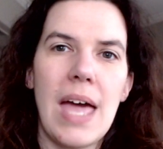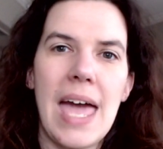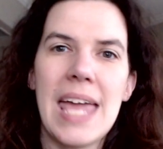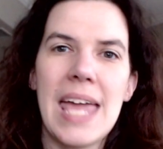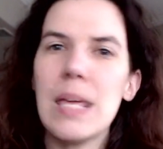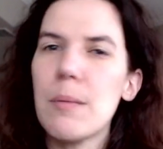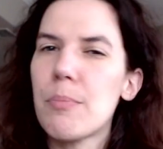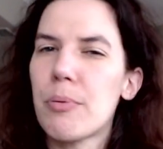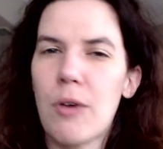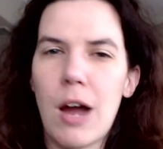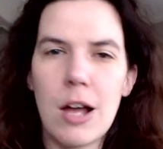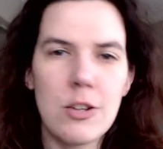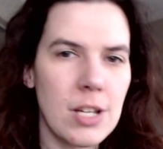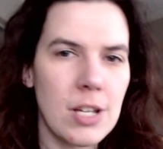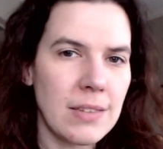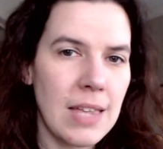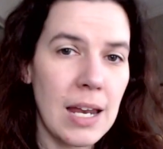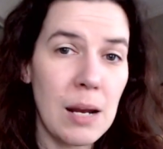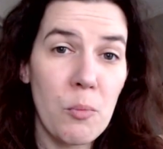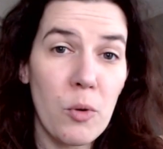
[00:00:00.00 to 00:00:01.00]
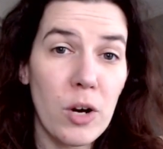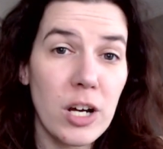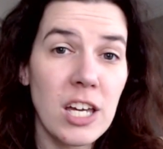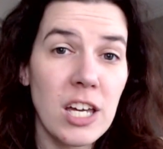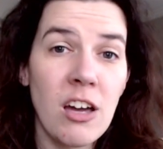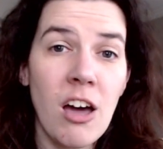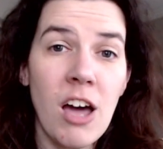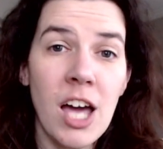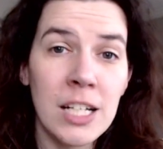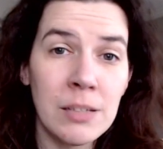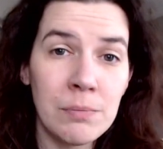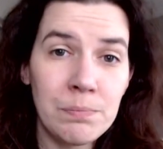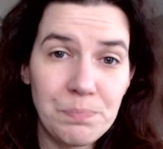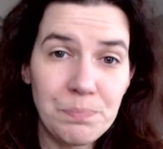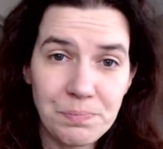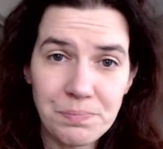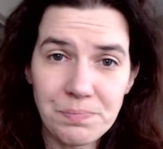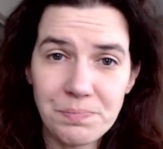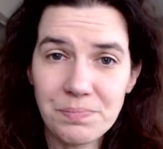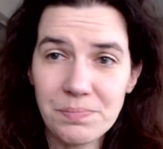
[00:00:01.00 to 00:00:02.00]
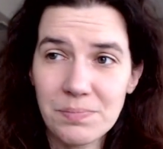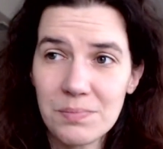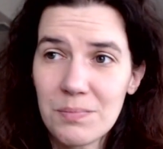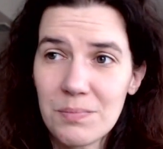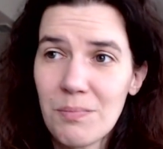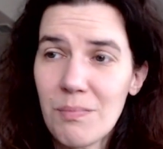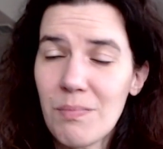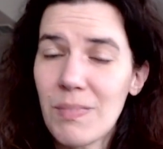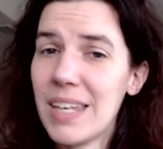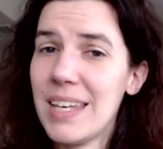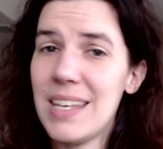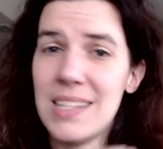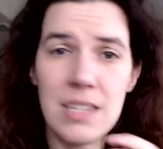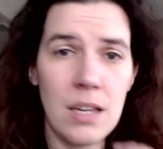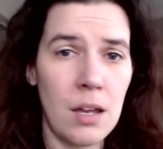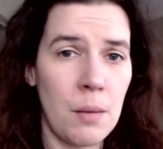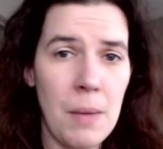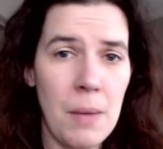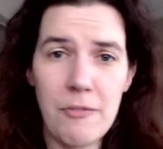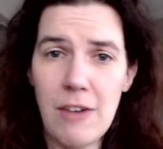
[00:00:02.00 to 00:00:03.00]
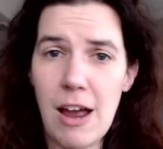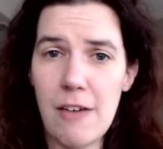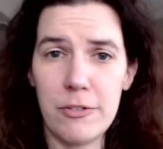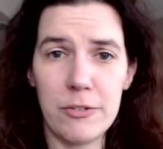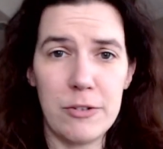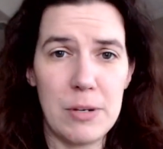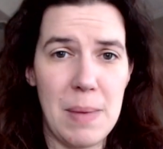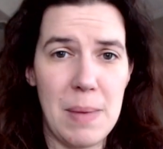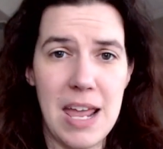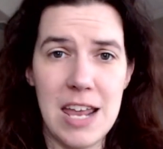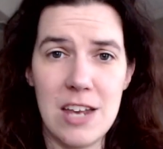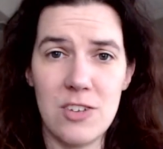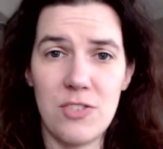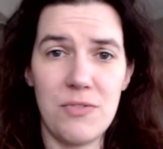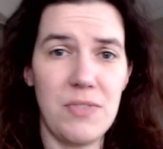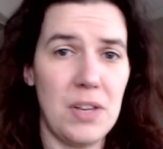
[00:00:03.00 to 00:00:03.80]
any project that I'm working on is on my Ravelry page.